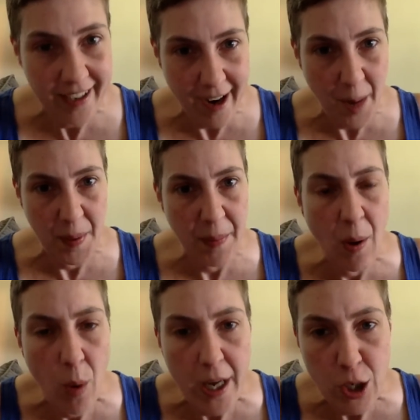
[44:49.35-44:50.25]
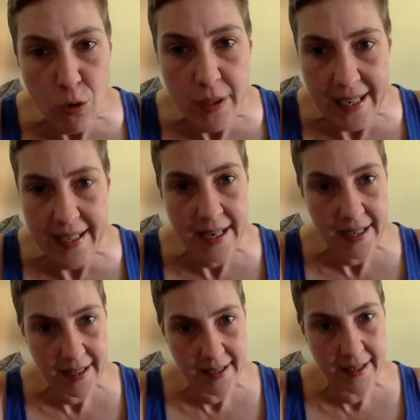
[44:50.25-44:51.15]
up about what you did,
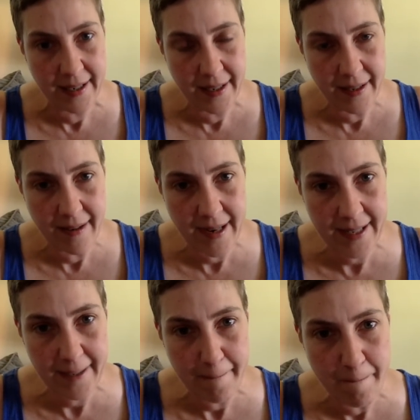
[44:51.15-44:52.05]
right?